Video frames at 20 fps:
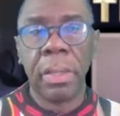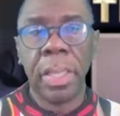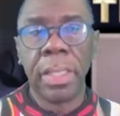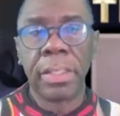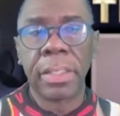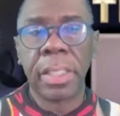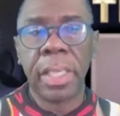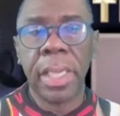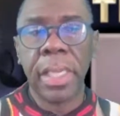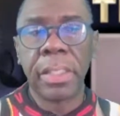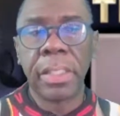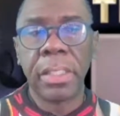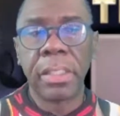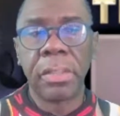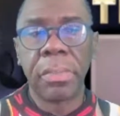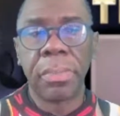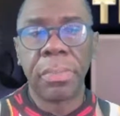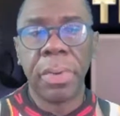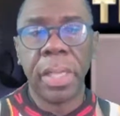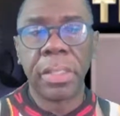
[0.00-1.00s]
education
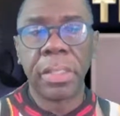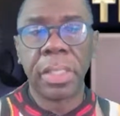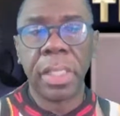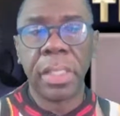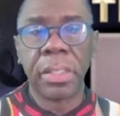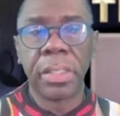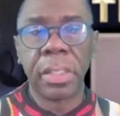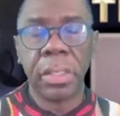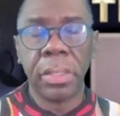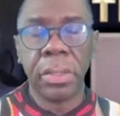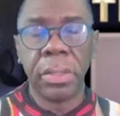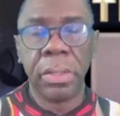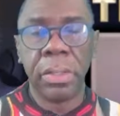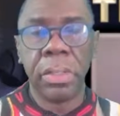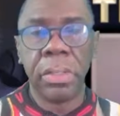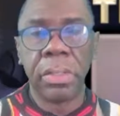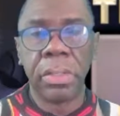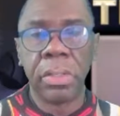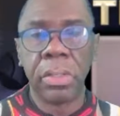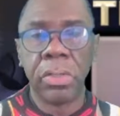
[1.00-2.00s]
is the process of
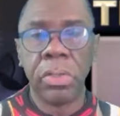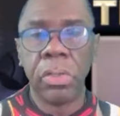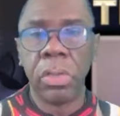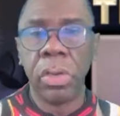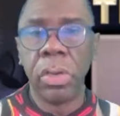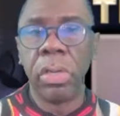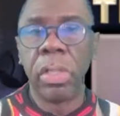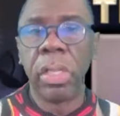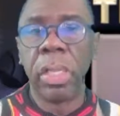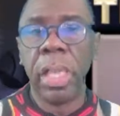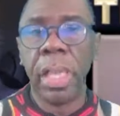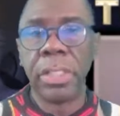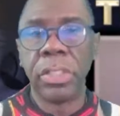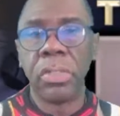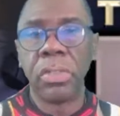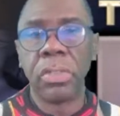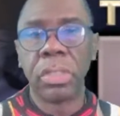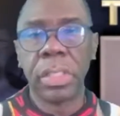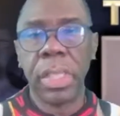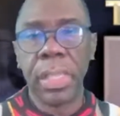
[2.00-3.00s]
learning. So you're learning
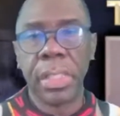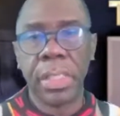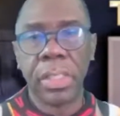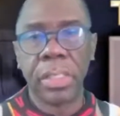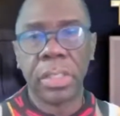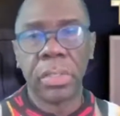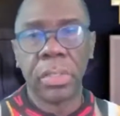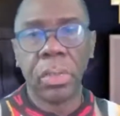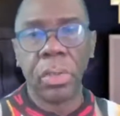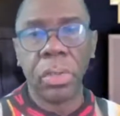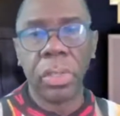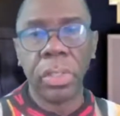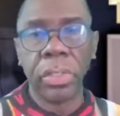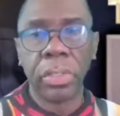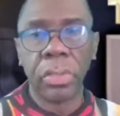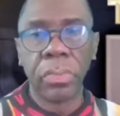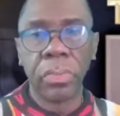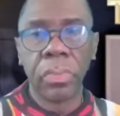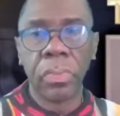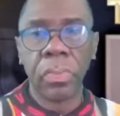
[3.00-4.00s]
as you take this
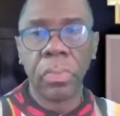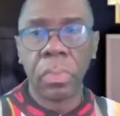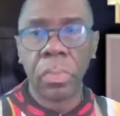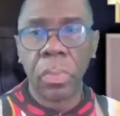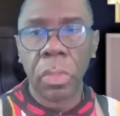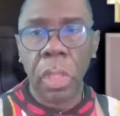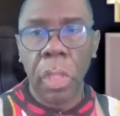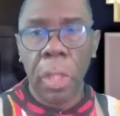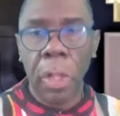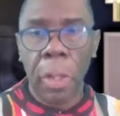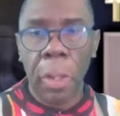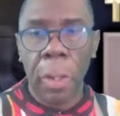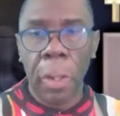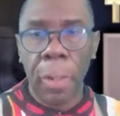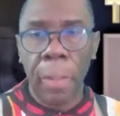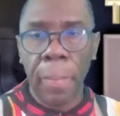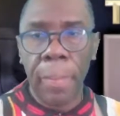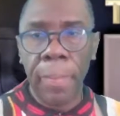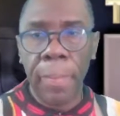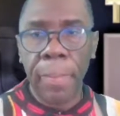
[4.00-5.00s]
course,
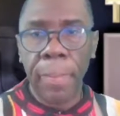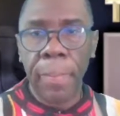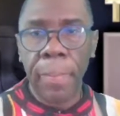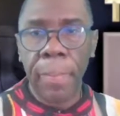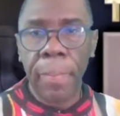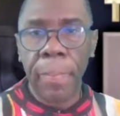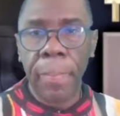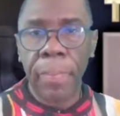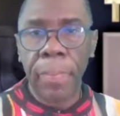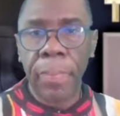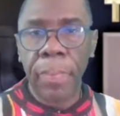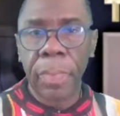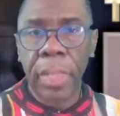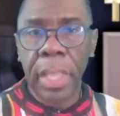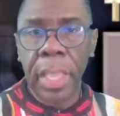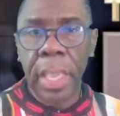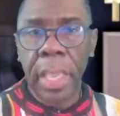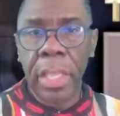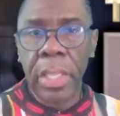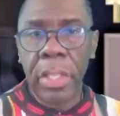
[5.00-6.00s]
and
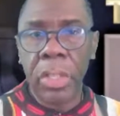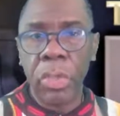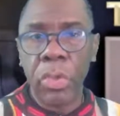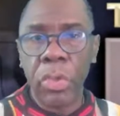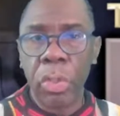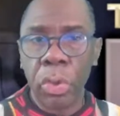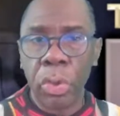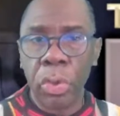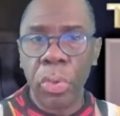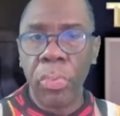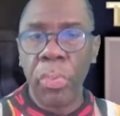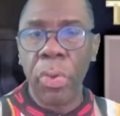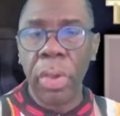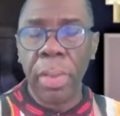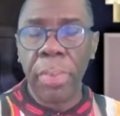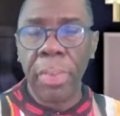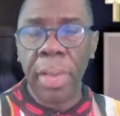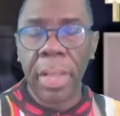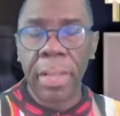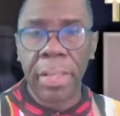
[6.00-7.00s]
you learn
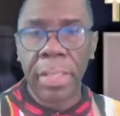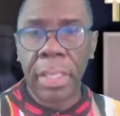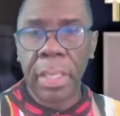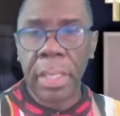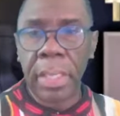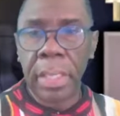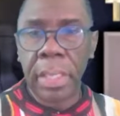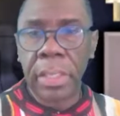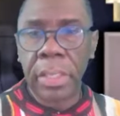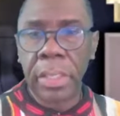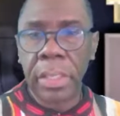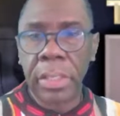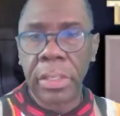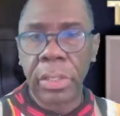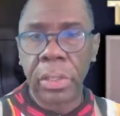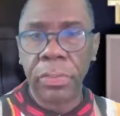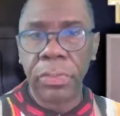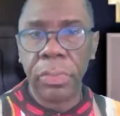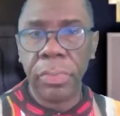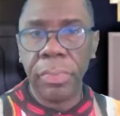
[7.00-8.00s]
more about
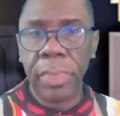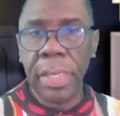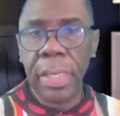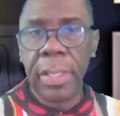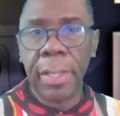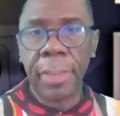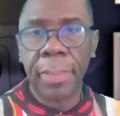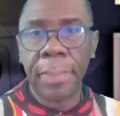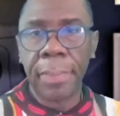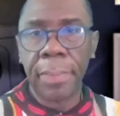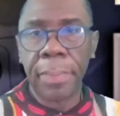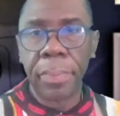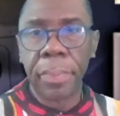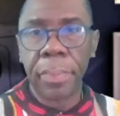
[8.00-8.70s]
social media.